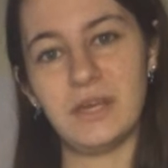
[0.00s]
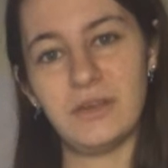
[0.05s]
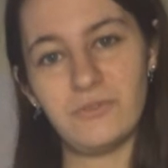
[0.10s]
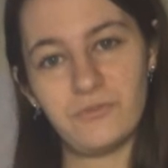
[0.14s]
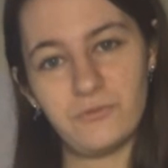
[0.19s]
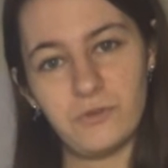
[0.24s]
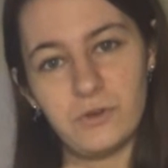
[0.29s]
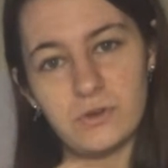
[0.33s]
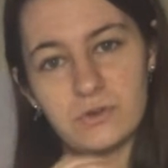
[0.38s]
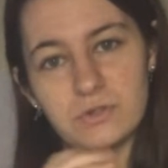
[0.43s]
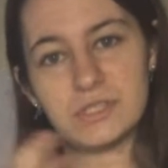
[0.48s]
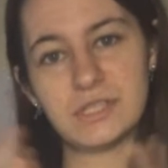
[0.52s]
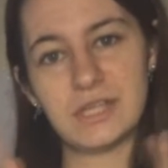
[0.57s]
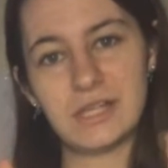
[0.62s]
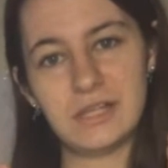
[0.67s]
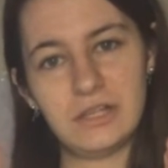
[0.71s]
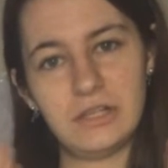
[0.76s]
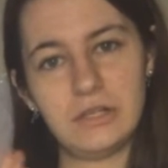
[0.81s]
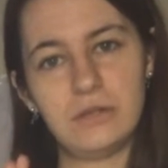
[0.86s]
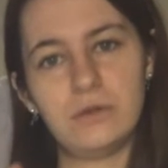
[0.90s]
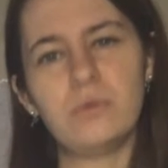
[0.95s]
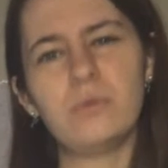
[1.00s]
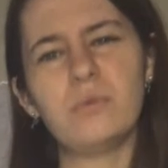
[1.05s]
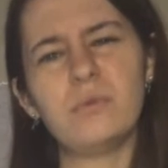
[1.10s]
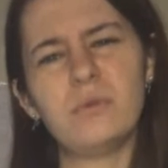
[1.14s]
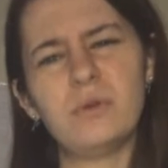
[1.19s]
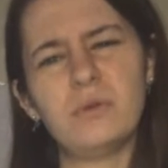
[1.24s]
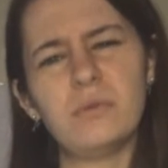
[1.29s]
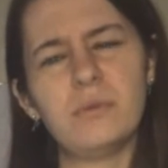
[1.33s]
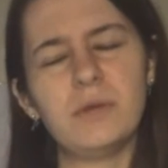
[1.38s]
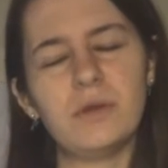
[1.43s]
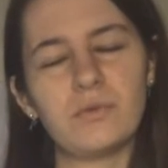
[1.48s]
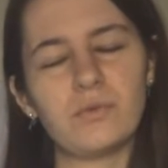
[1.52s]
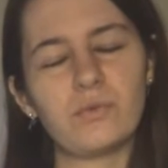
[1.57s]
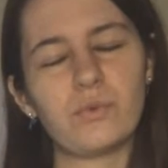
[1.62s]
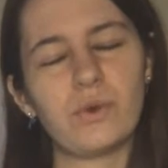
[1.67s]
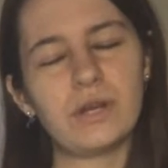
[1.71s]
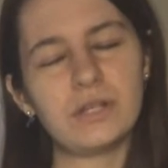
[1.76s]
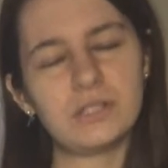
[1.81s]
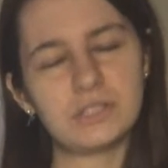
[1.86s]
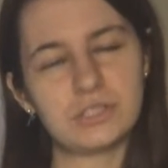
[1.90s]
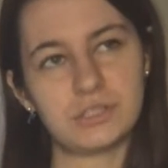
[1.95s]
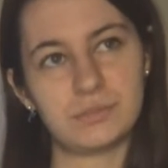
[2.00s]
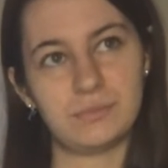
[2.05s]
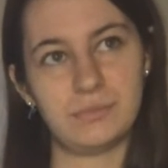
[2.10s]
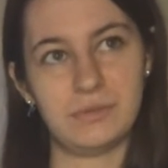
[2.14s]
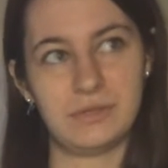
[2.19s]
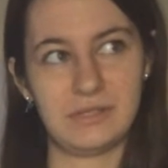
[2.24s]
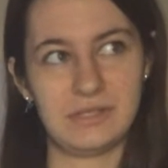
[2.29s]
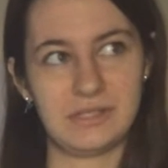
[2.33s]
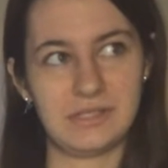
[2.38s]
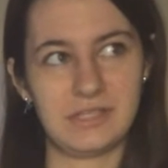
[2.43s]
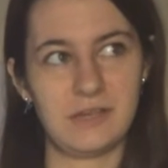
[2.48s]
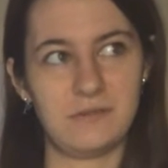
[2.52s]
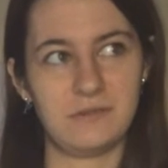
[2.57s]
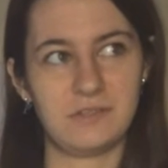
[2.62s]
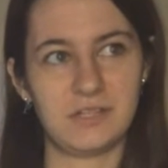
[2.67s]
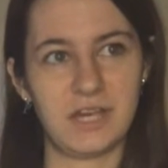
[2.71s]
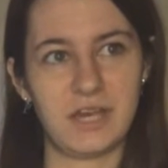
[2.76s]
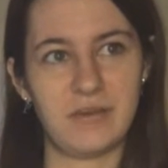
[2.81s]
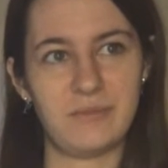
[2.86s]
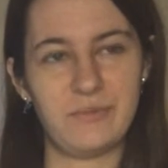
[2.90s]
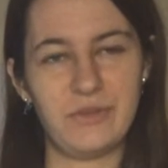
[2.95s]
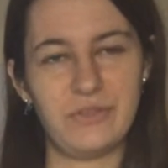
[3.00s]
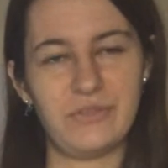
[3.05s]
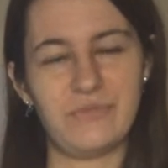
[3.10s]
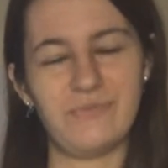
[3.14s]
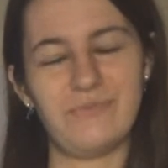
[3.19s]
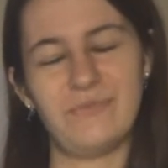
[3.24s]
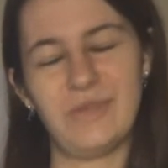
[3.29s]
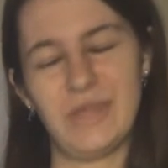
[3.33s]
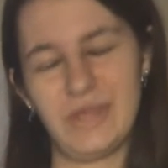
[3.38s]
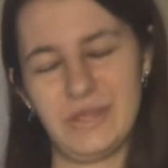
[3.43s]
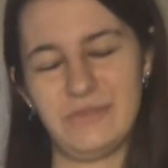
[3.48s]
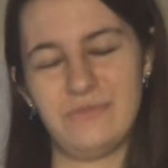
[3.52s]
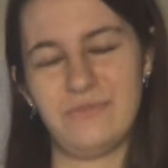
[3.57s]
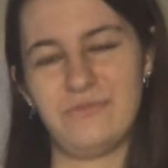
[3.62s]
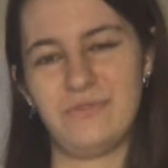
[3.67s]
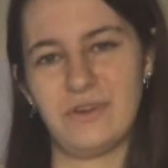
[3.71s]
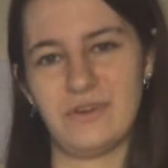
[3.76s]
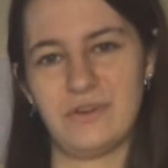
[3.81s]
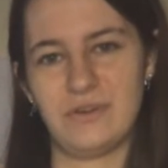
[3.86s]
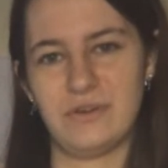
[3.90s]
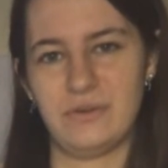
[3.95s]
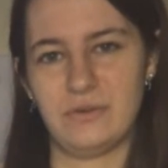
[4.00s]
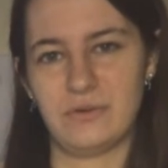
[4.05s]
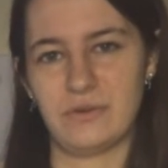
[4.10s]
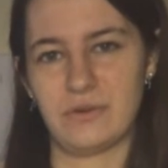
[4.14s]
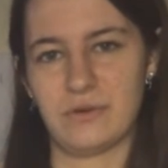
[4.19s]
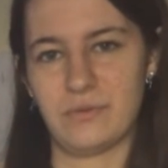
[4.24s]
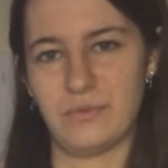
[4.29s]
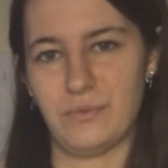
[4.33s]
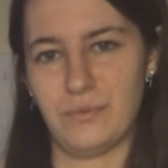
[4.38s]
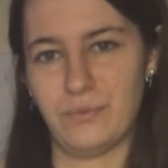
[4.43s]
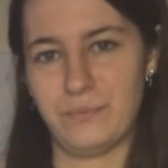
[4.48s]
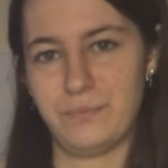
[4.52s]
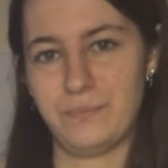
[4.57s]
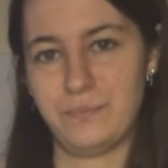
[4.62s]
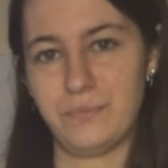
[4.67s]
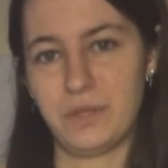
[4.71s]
it feels a little bit rushed, but at the same time, it's very adorable.